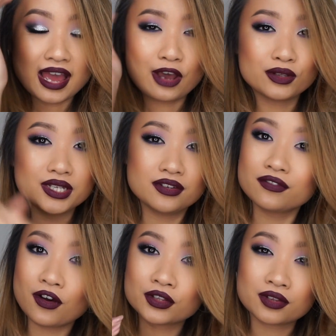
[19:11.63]
I'll
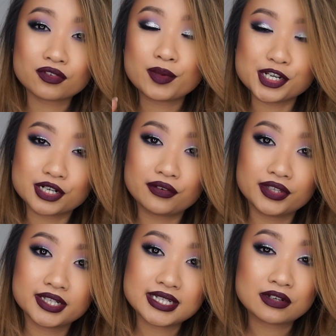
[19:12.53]
leave all the information and
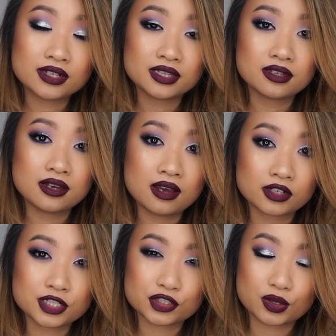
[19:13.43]
everything down in
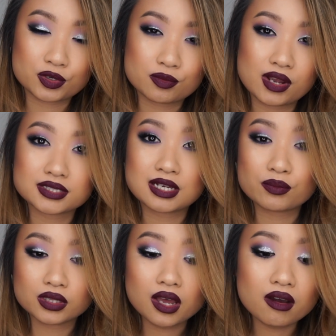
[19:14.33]
the description box
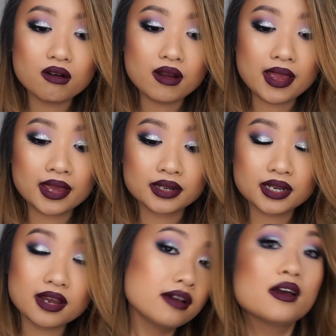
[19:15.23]
down below. And
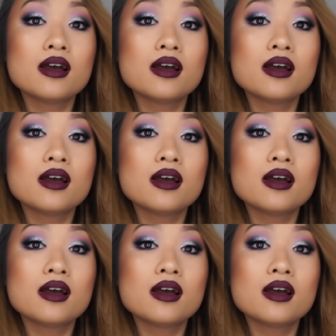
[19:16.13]
yeah,